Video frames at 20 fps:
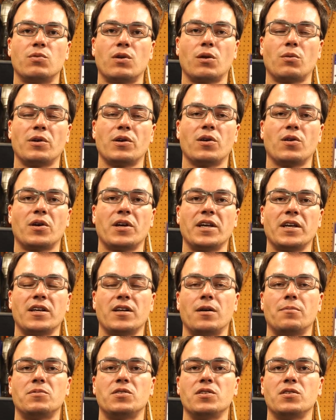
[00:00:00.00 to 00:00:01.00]
where we're hooking it
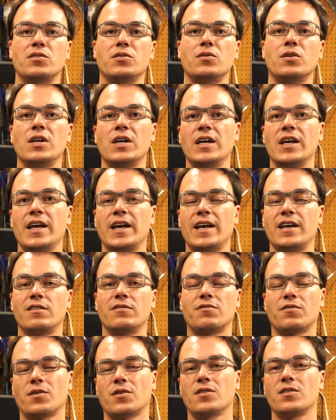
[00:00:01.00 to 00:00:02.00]
up to.
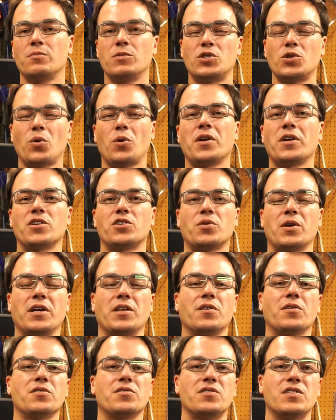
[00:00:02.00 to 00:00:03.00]
And for the majority of
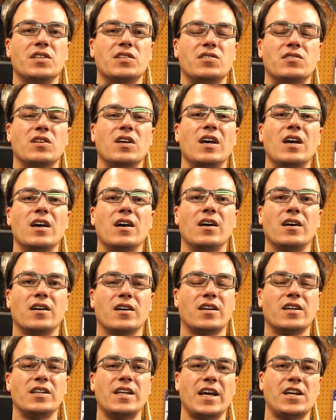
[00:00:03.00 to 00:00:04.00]
trailers, this
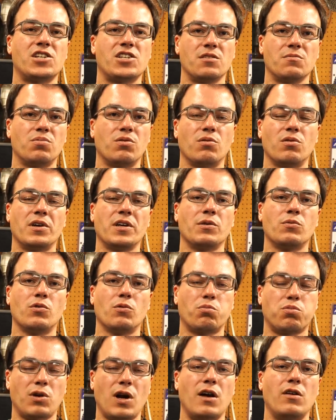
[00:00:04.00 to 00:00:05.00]
connection point
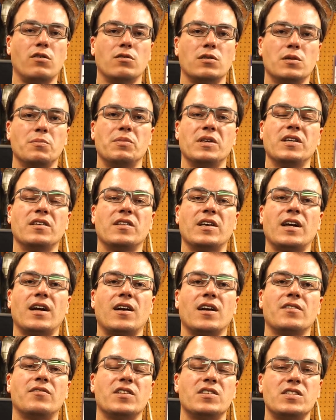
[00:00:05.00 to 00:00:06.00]
will probably be
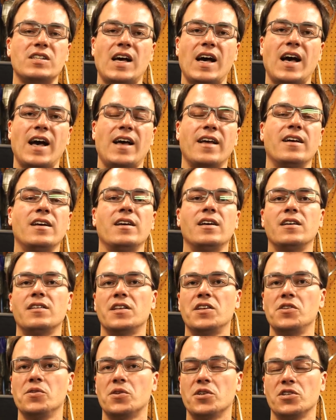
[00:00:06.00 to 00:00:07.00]
there. If it's not,
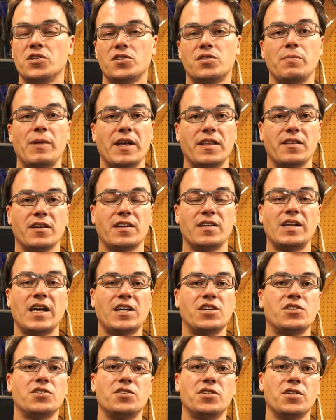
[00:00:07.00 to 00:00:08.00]
then you can just make the
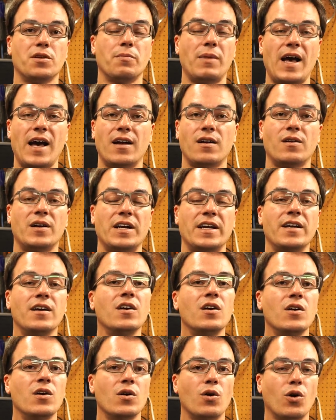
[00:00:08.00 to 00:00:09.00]
connection to your battery,
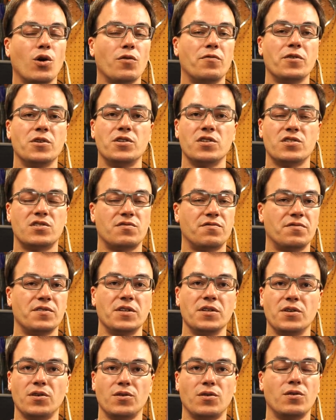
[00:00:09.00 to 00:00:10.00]
or if you just
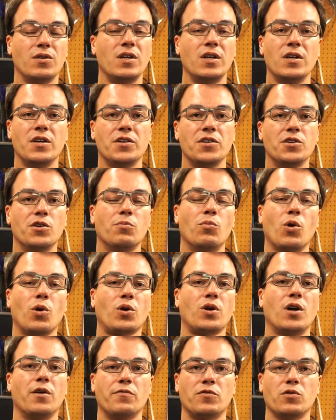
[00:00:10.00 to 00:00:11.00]
feel more
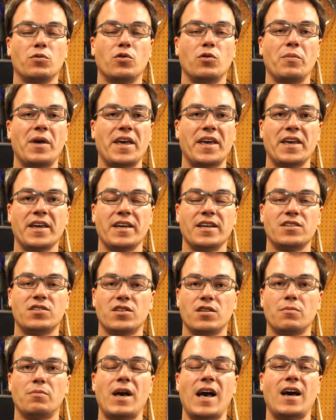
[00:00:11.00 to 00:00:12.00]
comfortable making it
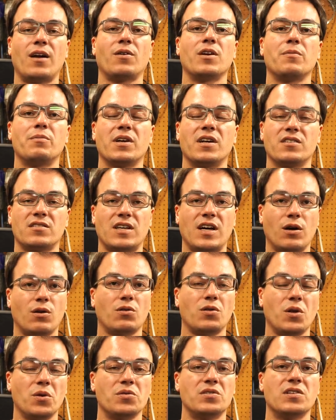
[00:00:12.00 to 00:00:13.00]
to the battery because of how
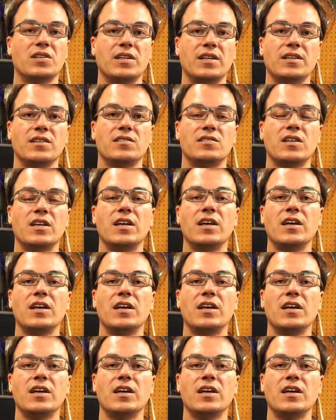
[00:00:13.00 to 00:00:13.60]
close it is,